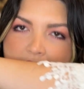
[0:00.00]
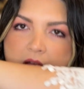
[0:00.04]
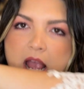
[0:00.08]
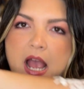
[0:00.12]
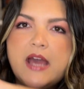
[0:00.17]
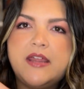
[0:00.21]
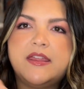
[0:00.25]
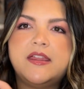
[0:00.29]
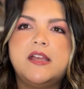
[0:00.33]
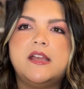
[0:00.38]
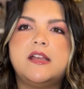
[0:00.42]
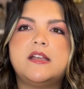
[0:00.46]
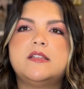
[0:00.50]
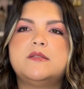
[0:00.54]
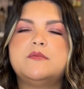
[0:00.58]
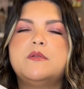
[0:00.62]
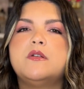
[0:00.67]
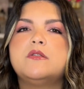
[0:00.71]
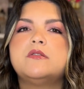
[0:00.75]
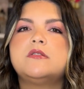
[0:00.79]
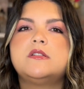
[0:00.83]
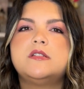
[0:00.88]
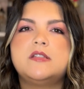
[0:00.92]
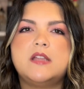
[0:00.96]
I think it
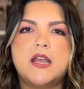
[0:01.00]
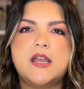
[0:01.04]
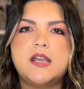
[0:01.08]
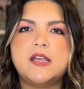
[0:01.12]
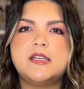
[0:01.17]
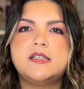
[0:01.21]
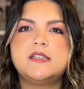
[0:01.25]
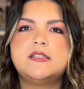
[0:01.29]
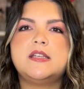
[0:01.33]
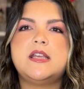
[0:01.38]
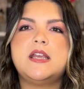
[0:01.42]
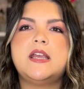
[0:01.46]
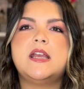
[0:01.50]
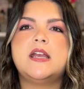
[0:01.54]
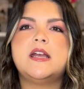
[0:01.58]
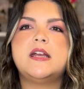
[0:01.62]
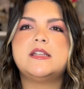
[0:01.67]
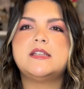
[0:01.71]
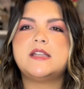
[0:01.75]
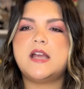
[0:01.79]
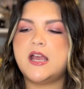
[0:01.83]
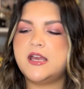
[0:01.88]
smells nice, and